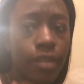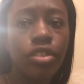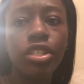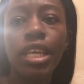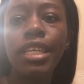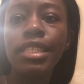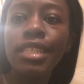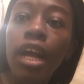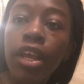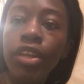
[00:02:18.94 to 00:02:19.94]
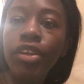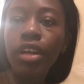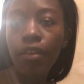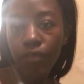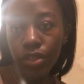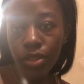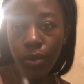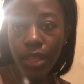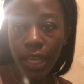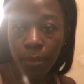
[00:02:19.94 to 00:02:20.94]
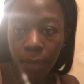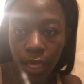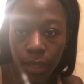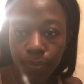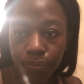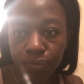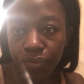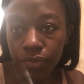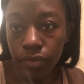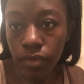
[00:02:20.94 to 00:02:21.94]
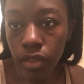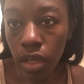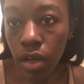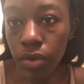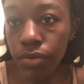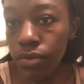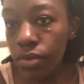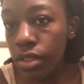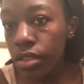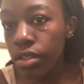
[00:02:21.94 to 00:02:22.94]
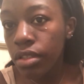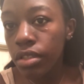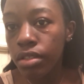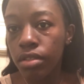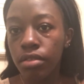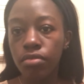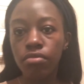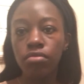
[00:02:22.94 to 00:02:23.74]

just stuck in your comfort zone like me, what is this?